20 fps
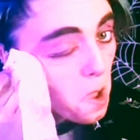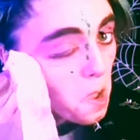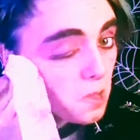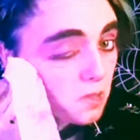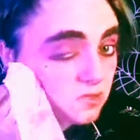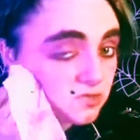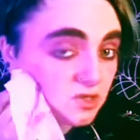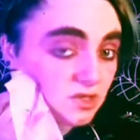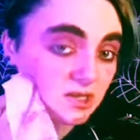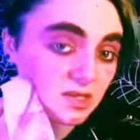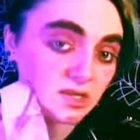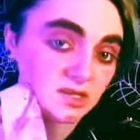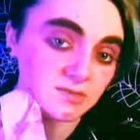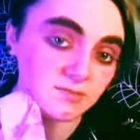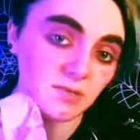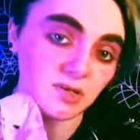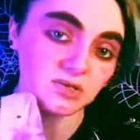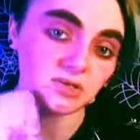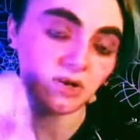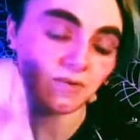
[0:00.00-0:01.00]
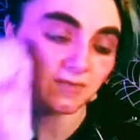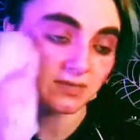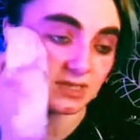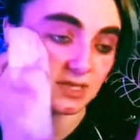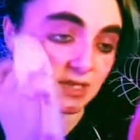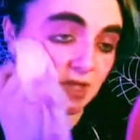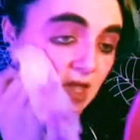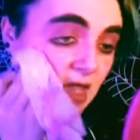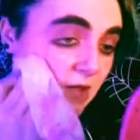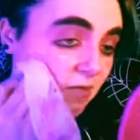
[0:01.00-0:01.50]
Try to get as much off as I
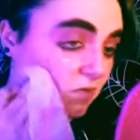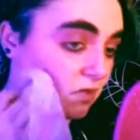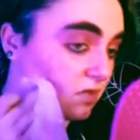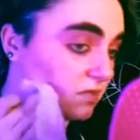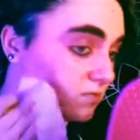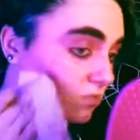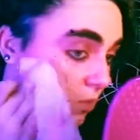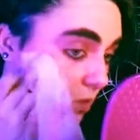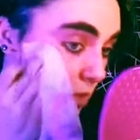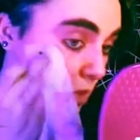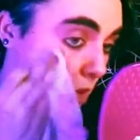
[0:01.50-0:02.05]
can with this one.